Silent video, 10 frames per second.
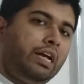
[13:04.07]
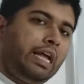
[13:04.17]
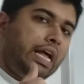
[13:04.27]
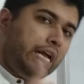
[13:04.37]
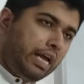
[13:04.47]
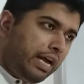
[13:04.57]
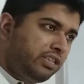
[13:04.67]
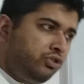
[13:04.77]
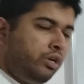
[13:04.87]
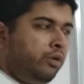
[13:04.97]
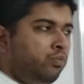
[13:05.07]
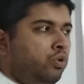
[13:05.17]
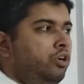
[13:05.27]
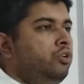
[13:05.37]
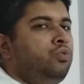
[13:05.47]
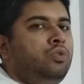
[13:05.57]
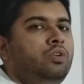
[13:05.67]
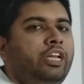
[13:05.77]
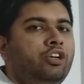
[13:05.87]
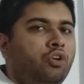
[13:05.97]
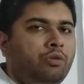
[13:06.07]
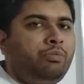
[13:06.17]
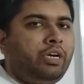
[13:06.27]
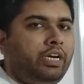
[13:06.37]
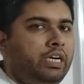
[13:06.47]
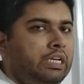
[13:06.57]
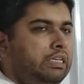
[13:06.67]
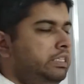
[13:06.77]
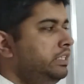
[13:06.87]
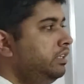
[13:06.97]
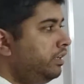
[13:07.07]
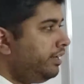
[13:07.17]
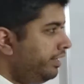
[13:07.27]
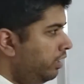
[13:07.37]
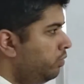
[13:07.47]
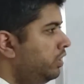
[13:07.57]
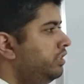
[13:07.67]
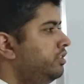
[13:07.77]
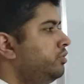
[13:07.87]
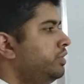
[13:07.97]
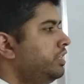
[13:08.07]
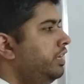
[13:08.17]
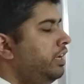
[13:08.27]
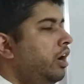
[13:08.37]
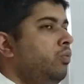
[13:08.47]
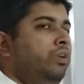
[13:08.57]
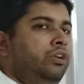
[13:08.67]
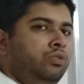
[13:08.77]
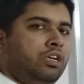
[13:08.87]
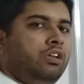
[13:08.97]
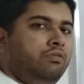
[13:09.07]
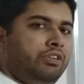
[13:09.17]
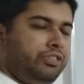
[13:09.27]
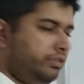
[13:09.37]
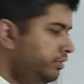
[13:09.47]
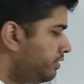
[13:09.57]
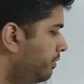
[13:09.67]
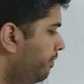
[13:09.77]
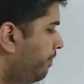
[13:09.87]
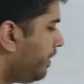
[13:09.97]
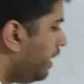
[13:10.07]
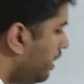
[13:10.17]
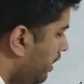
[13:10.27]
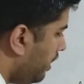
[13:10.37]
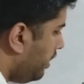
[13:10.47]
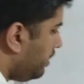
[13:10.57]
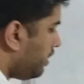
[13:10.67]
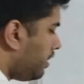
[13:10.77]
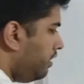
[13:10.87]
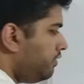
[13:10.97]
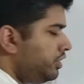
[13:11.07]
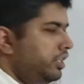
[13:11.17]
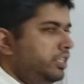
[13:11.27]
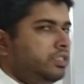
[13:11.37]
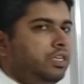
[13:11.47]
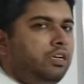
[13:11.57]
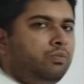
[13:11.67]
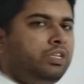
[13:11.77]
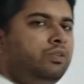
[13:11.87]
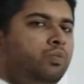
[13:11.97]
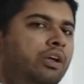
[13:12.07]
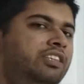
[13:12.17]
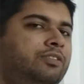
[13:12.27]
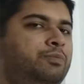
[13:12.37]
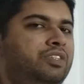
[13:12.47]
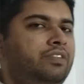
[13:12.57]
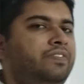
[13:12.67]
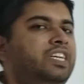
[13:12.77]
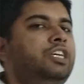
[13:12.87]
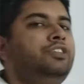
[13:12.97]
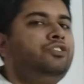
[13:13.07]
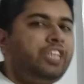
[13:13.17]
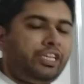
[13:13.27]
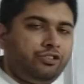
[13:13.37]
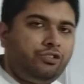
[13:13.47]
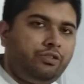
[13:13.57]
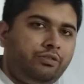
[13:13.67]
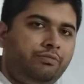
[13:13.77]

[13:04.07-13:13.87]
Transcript: I actually want to incorporate the real world situation and how we do the conversions, the conversion is done with one specific change.